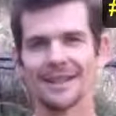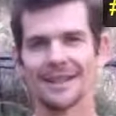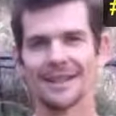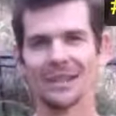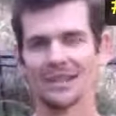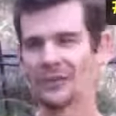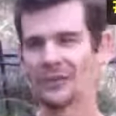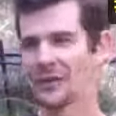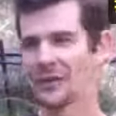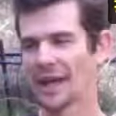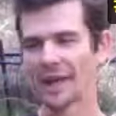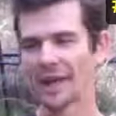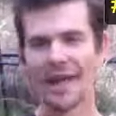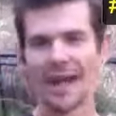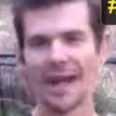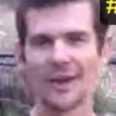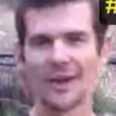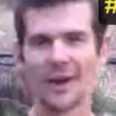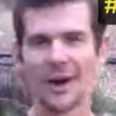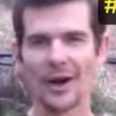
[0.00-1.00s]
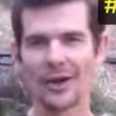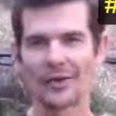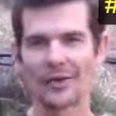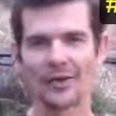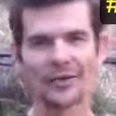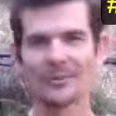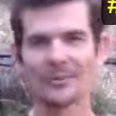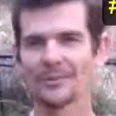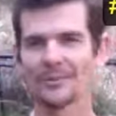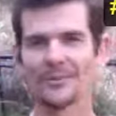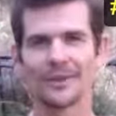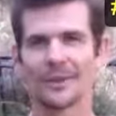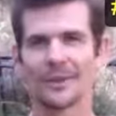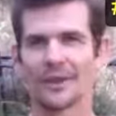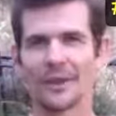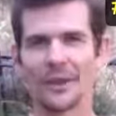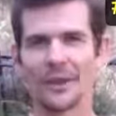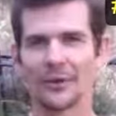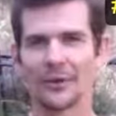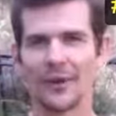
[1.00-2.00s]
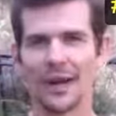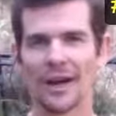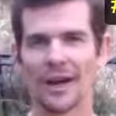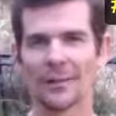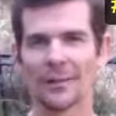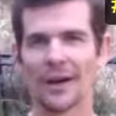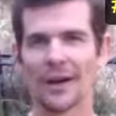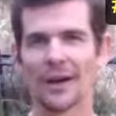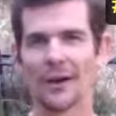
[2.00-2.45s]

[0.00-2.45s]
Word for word: Because if you get late nights, you're going to fuck up your